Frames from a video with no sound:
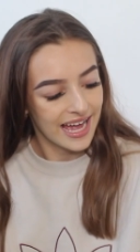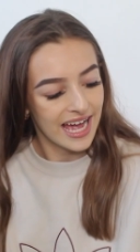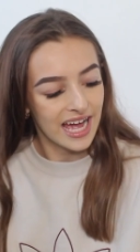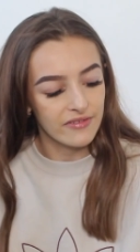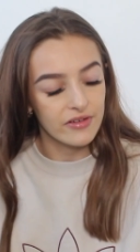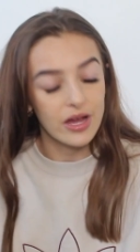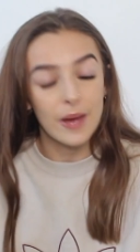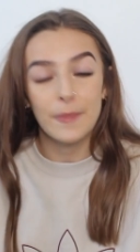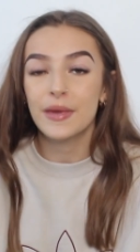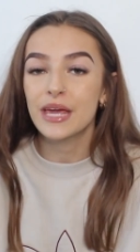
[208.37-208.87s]
I
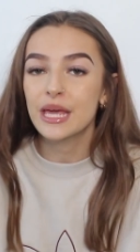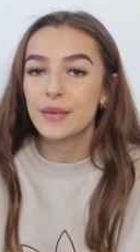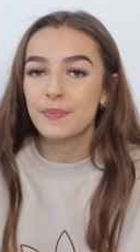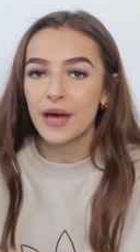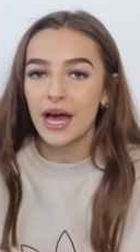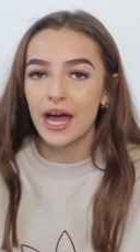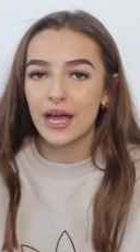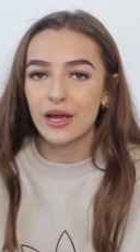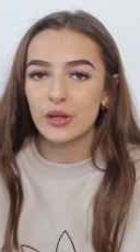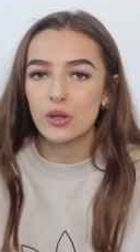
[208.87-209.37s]
have a big
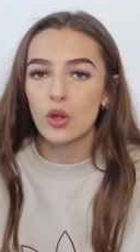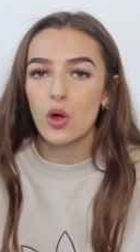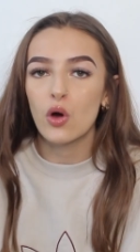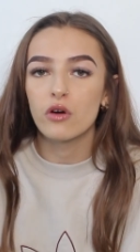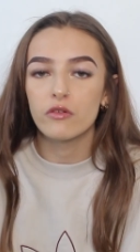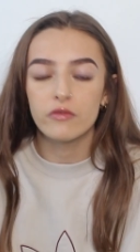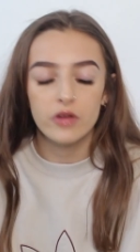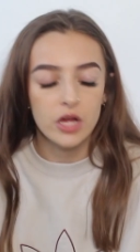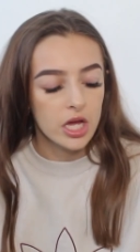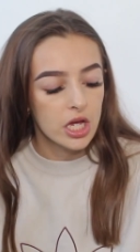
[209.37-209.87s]
pile
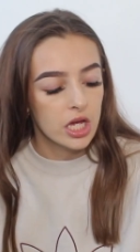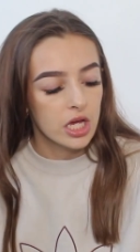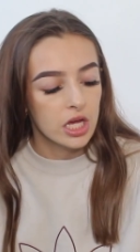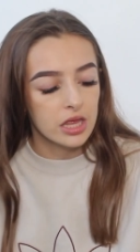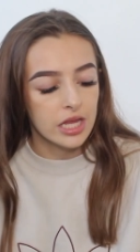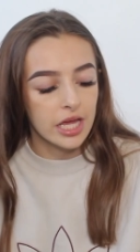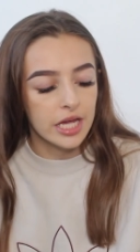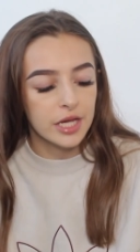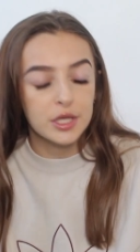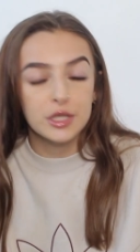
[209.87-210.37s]
of
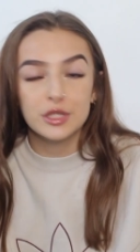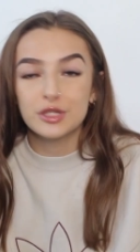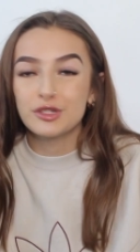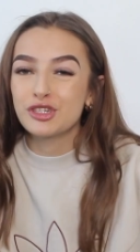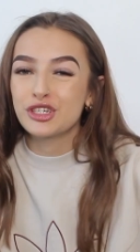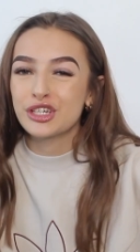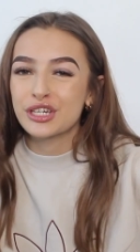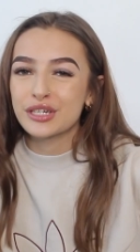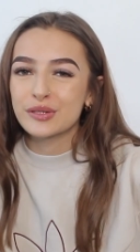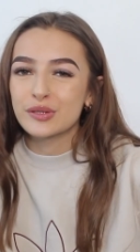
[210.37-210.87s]
like
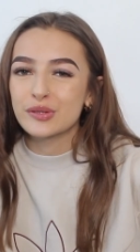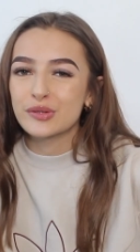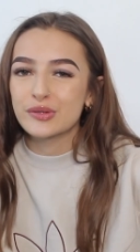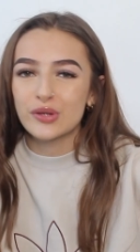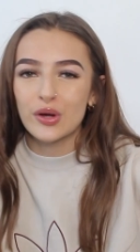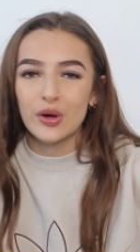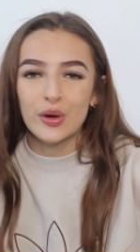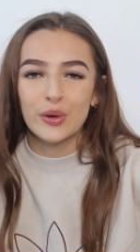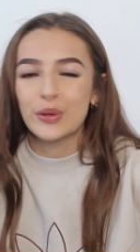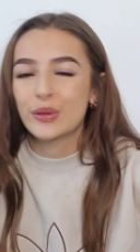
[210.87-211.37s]
chill
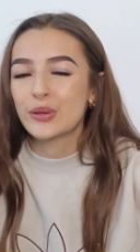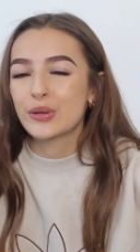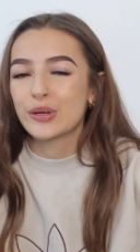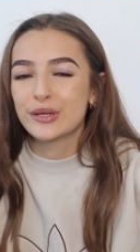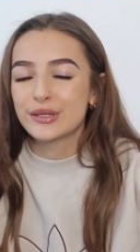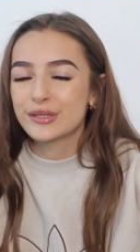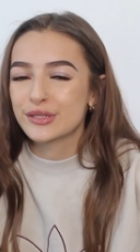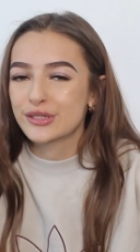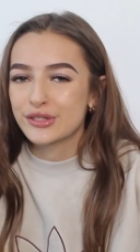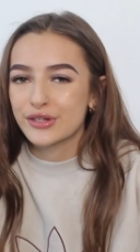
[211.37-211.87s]
sort of
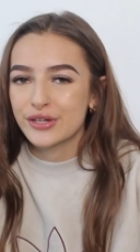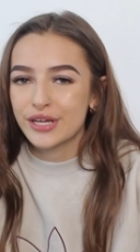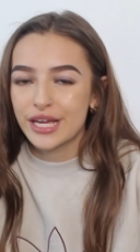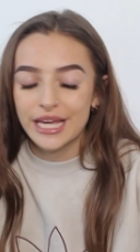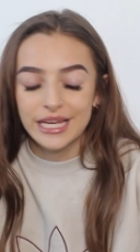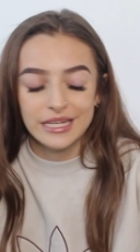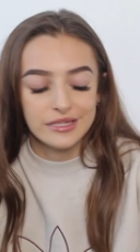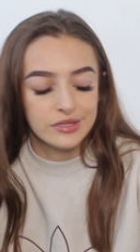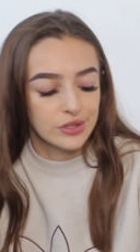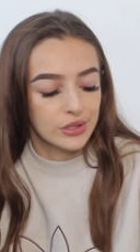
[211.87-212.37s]
clothes to show
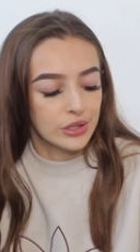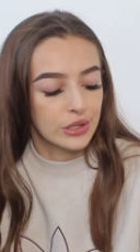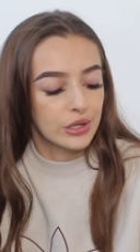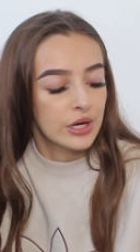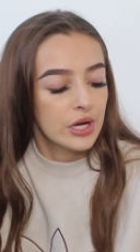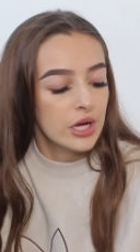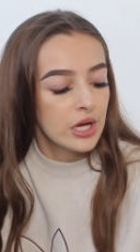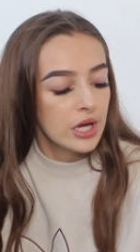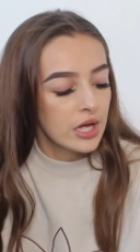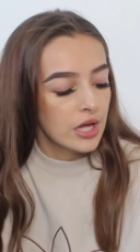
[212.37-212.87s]
you here, so
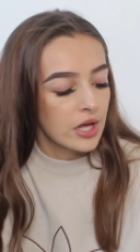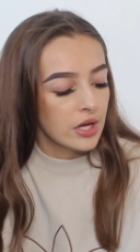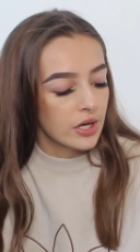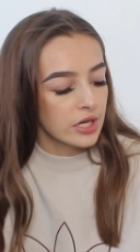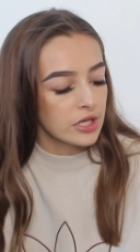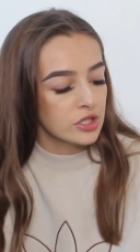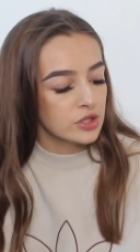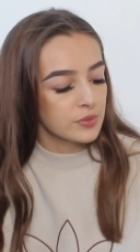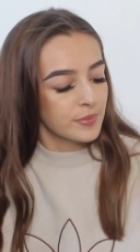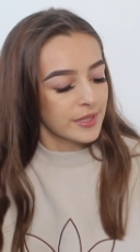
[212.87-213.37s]
I'm
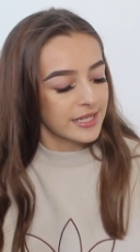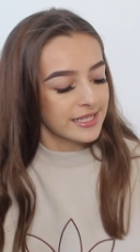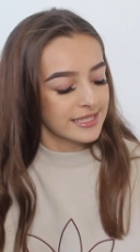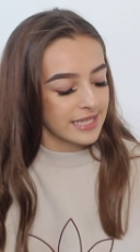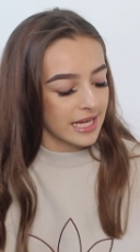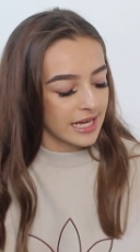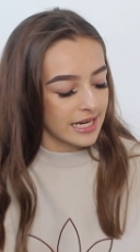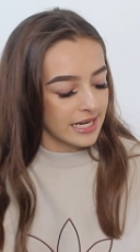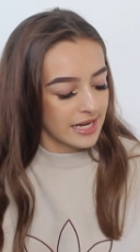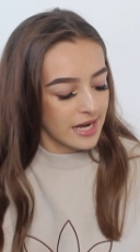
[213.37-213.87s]
gonna jump
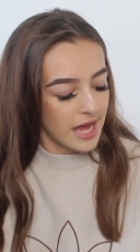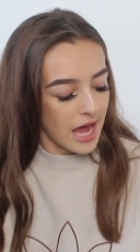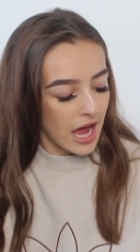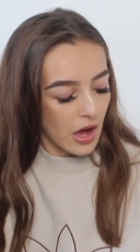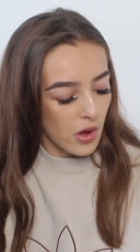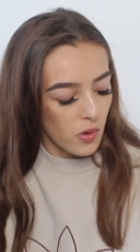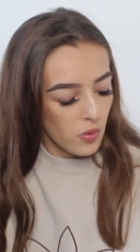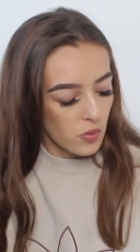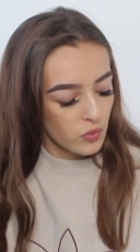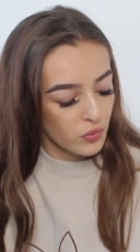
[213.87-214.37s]
into that
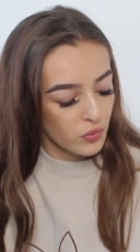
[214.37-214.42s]
now.